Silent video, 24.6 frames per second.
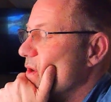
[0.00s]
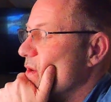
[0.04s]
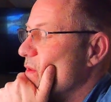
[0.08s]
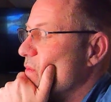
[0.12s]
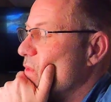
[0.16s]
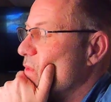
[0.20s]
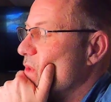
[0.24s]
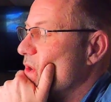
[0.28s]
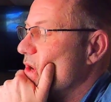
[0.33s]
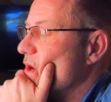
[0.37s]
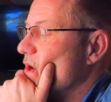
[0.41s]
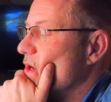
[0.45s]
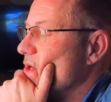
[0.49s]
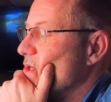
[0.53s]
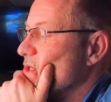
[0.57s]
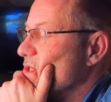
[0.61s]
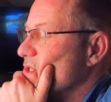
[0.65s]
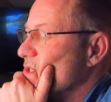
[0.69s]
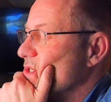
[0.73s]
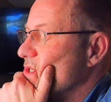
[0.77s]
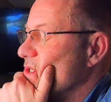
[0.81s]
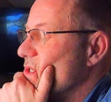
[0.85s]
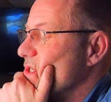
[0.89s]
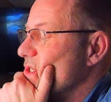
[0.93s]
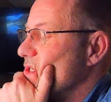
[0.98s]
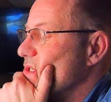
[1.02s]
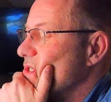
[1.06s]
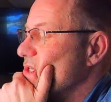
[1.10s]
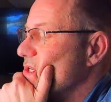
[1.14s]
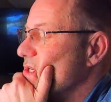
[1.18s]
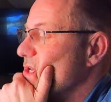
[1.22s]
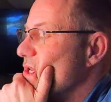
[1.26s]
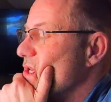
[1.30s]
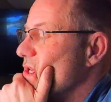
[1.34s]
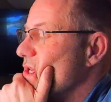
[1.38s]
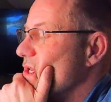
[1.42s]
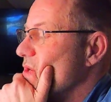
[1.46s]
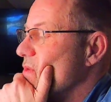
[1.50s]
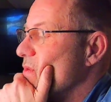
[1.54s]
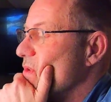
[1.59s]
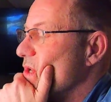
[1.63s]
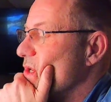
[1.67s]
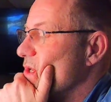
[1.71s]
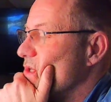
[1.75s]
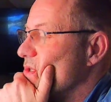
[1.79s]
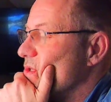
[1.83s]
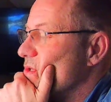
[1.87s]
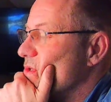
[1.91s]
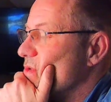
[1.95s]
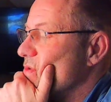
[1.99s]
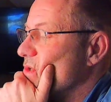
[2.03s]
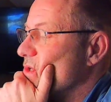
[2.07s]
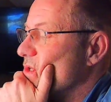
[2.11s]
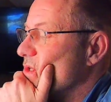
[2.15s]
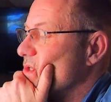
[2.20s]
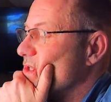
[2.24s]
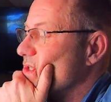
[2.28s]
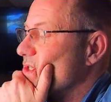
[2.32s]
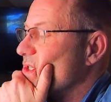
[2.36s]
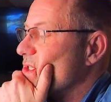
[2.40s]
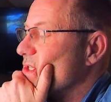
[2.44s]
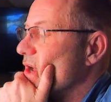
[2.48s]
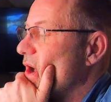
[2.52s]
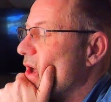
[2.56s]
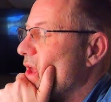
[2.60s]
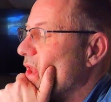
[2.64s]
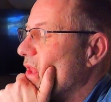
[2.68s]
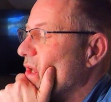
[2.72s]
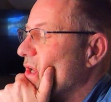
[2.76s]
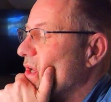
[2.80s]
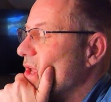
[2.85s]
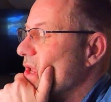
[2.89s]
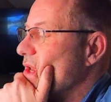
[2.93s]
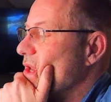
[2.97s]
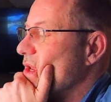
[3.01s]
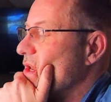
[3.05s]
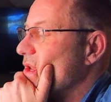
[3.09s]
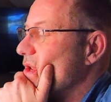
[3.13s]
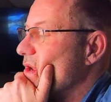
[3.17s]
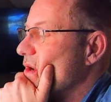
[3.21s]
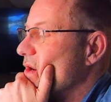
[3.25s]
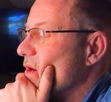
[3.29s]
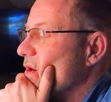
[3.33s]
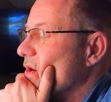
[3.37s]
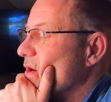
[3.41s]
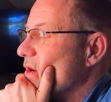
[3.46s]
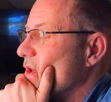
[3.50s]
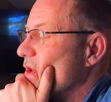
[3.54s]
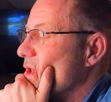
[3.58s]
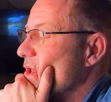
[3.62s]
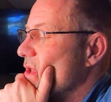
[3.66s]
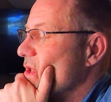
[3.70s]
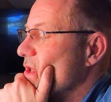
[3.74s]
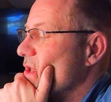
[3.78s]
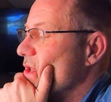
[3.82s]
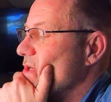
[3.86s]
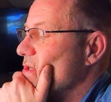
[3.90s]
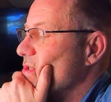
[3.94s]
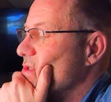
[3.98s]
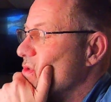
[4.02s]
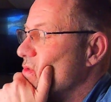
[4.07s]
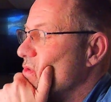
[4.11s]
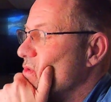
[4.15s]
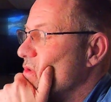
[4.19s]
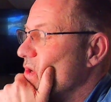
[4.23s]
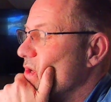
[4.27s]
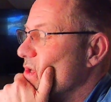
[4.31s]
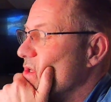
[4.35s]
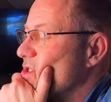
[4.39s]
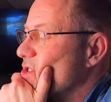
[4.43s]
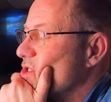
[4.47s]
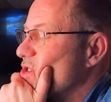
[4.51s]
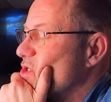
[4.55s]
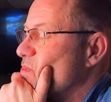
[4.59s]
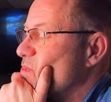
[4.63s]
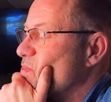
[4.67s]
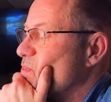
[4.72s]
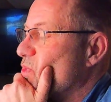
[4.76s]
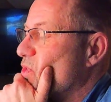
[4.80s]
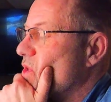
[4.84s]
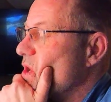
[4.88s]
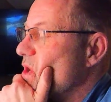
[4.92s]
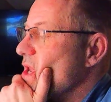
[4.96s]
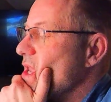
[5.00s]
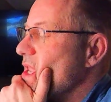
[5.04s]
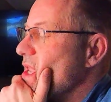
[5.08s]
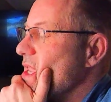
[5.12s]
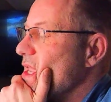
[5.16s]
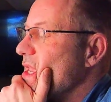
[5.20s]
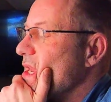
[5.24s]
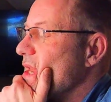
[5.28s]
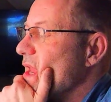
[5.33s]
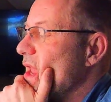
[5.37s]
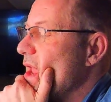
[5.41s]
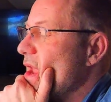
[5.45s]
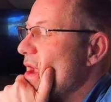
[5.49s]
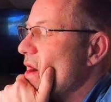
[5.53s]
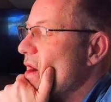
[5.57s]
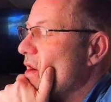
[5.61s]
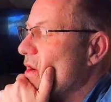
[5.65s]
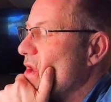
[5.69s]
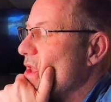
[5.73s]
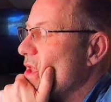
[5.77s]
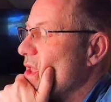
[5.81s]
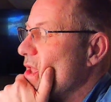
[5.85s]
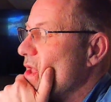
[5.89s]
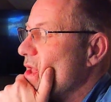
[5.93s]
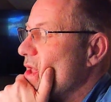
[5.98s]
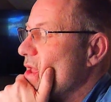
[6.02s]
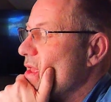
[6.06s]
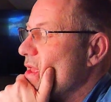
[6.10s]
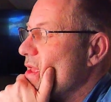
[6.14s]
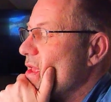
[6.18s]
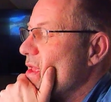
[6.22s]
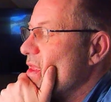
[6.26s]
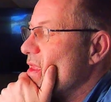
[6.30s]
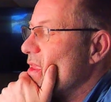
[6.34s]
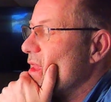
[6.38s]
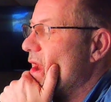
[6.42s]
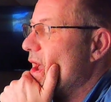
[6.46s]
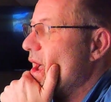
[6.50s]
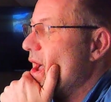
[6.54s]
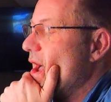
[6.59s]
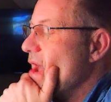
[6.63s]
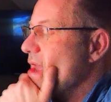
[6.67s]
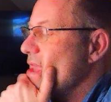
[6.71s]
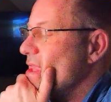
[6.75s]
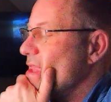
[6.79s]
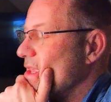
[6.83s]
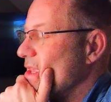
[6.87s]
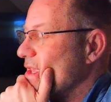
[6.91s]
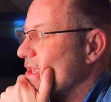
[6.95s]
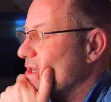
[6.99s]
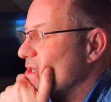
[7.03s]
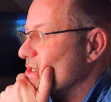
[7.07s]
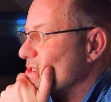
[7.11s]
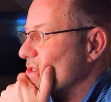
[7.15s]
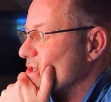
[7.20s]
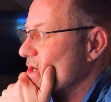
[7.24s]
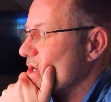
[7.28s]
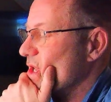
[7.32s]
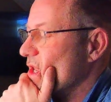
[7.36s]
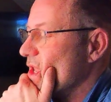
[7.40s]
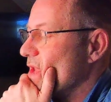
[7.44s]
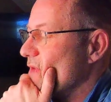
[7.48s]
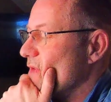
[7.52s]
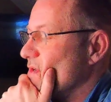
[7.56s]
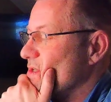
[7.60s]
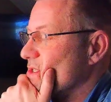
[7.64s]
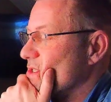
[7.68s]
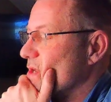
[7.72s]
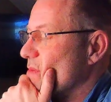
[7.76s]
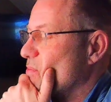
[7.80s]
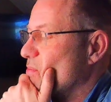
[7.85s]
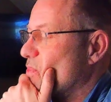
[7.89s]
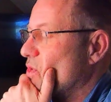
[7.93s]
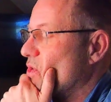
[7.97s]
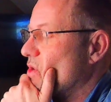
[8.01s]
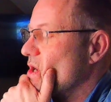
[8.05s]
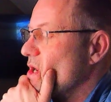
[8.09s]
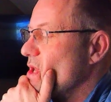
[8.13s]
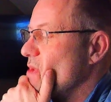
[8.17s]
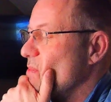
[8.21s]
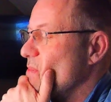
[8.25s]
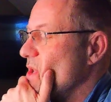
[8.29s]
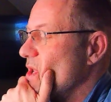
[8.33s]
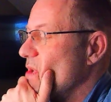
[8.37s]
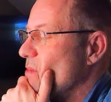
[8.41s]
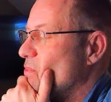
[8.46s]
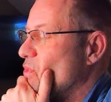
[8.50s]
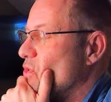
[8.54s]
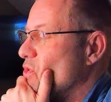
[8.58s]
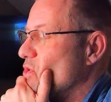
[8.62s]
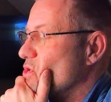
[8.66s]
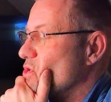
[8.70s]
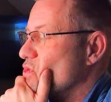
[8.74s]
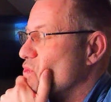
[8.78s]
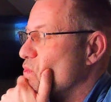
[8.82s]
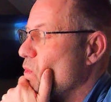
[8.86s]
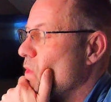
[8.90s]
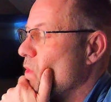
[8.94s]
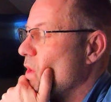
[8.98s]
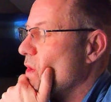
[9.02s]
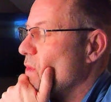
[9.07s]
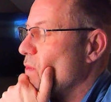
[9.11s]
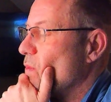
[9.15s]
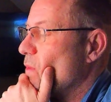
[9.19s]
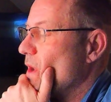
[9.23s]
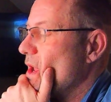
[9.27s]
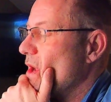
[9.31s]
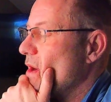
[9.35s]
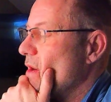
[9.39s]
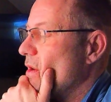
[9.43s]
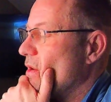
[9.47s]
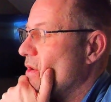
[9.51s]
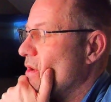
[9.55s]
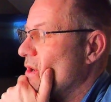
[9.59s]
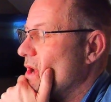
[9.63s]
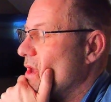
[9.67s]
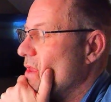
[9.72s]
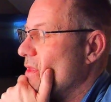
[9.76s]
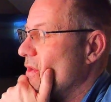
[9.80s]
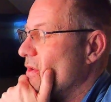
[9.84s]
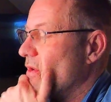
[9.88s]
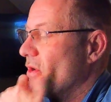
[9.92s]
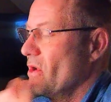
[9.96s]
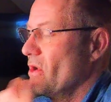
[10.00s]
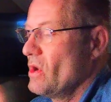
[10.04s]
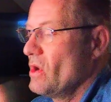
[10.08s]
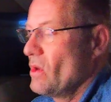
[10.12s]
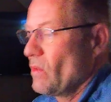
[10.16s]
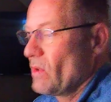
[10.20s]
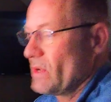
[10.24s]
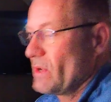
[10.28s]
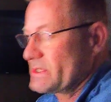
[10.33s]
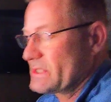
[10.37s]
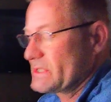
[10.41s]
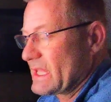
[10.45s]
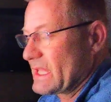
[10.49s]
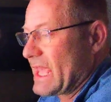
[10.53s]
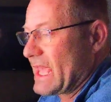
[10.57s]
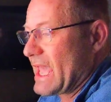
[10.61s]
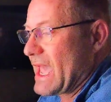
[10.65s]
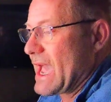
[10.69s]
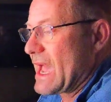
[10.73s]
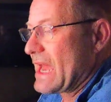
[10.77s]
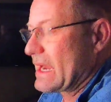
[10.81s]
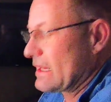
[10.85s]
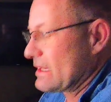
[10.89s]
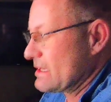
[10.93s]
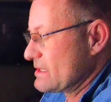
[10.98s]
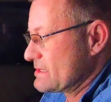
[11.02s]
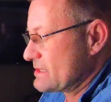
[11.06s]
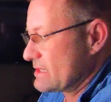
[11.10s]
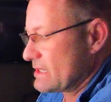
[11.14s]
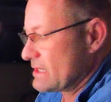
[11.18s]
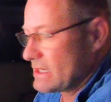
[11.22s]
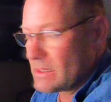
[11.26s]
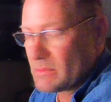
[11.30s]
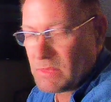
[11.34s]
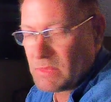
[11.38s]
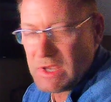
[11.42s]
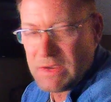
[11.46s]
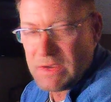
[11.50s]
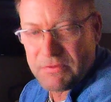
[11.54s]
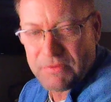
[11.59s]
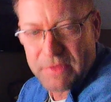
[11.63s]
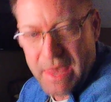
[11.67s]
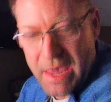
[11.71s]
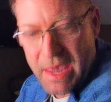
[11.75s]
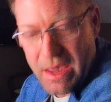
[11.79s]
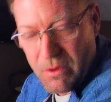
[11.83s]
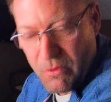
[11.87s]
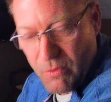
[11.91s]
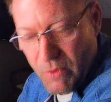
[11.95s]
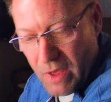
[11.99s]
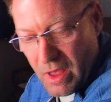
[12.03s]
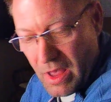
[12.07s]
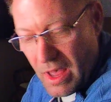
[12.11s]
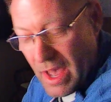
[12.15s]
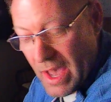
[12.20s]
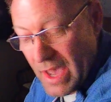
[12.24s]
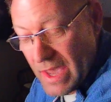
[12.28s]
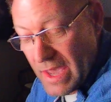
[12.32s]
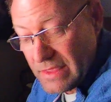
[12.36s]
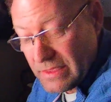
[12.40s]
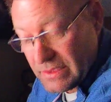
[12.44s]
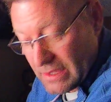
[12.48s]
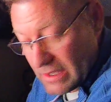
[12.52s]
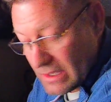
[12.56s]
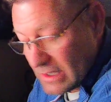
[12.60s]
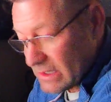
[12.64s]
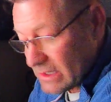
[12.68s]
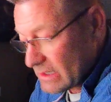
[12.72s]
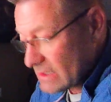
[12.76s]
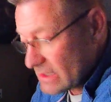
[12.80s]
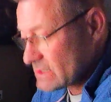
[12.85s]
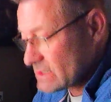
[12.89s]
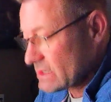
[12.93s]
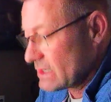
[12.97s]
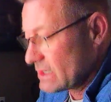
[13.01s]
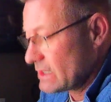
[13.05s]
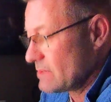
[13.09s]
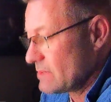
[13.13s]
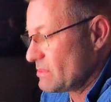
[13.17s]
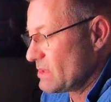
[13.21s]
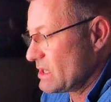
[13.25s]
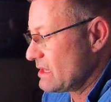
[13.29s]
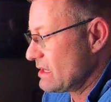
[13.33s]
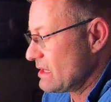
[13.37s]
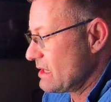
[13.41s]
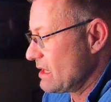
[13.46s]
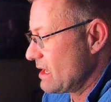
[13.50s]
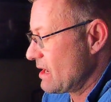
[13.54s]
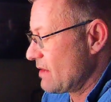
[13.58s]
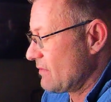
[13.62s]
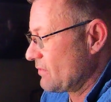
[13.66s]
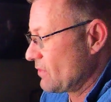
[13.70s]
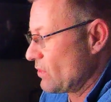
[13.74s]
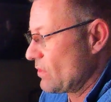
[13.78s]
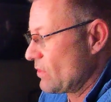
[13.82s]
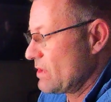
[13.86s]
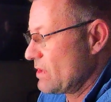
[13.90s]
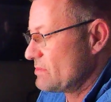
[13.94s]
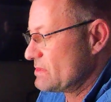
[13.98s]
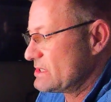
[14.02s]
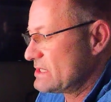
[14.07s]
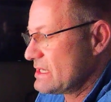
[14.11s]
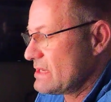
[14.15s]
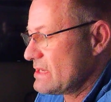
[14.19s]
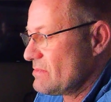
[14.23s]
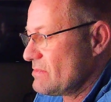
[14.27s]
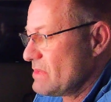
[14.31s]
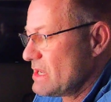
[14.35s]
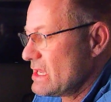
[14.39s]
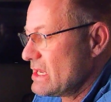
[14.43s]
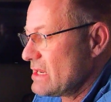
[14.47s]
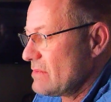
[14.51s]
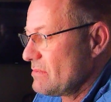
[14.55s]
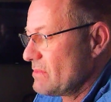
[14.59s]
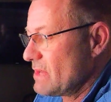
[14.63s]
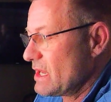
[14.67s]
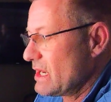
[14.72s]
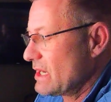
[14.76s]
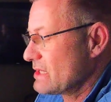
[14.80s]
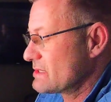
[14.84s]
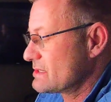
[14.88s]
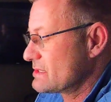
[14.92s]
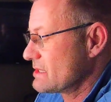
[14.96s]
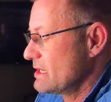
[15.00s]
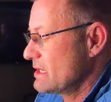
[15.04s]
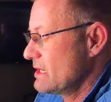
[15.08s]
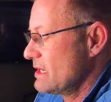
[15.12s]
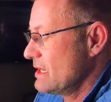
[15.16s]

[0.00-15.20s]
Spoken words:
We are just continuing to consolidate here into a springing area that I think is going to give us a pretty big push one way or another. What's the catalyst going to be for that? Well, I think it's going to be the FOMC meeting minutes